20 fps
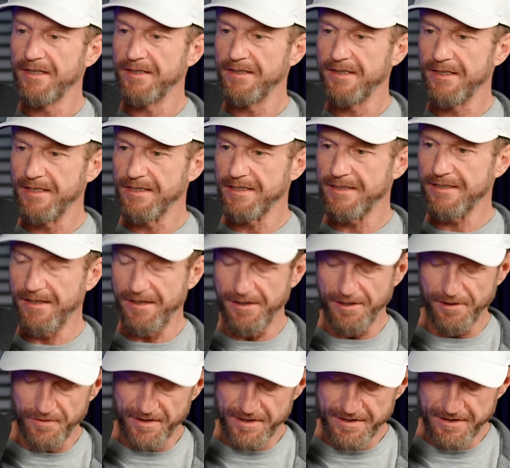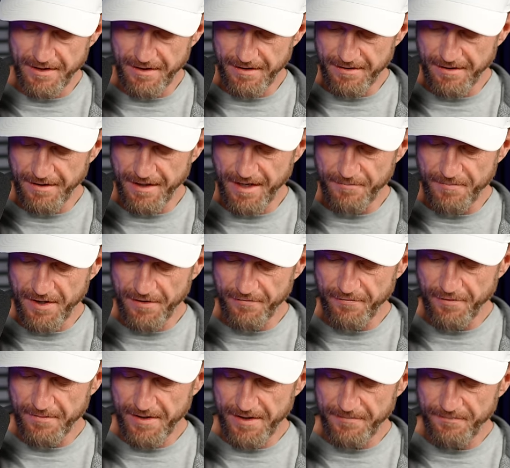These clear ones did a lot better
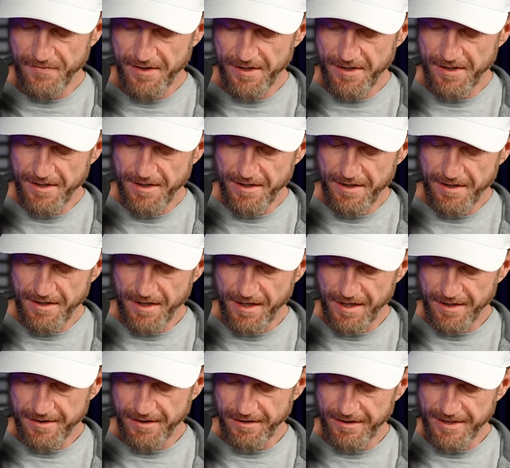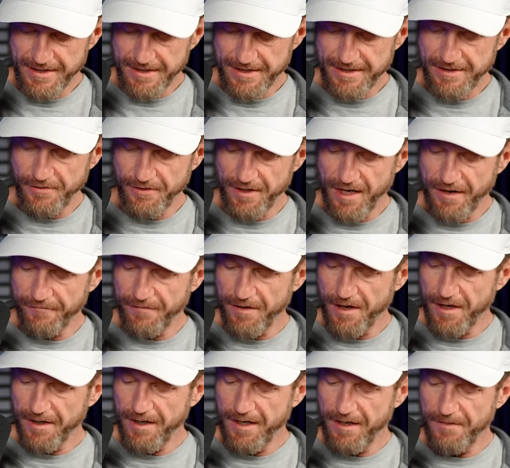for me. Uh, the lenses do not
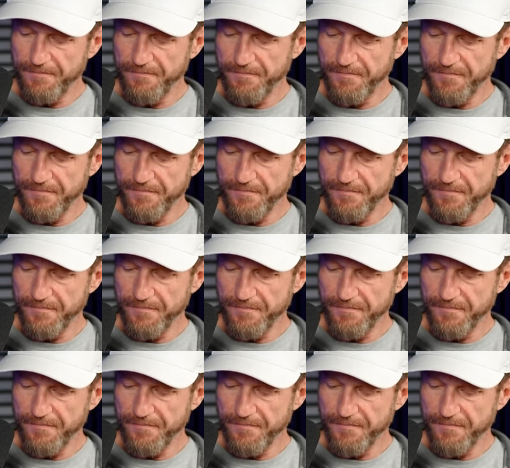fog up.